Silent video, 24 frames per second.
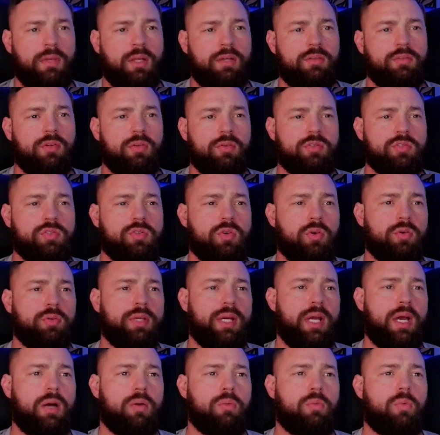So let's scroll
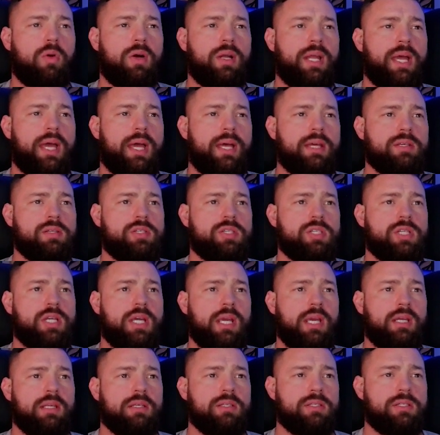down. What has
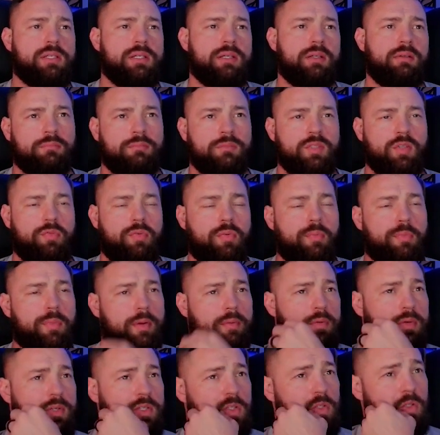changed? So from the
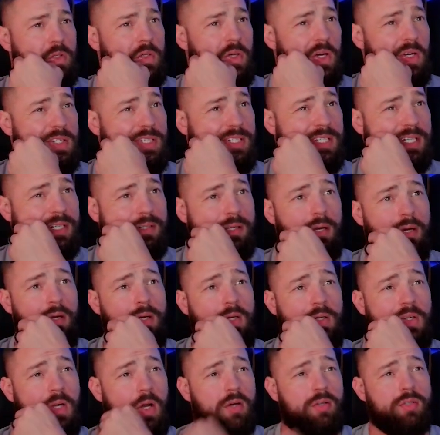original
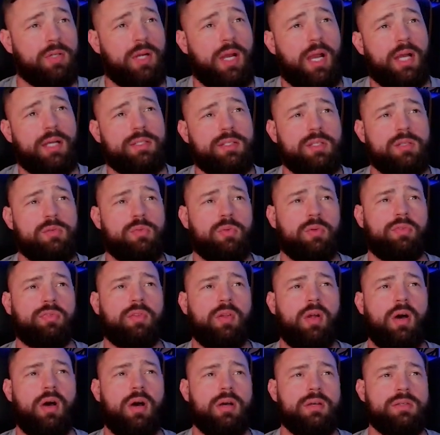contracts, these were
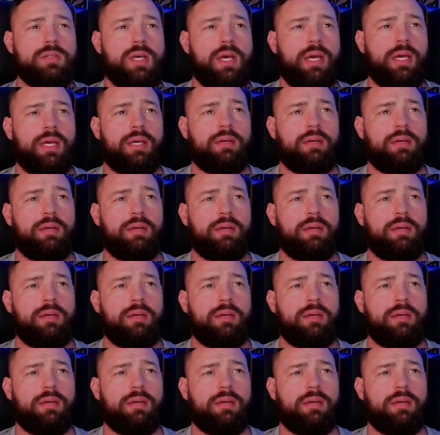flaws.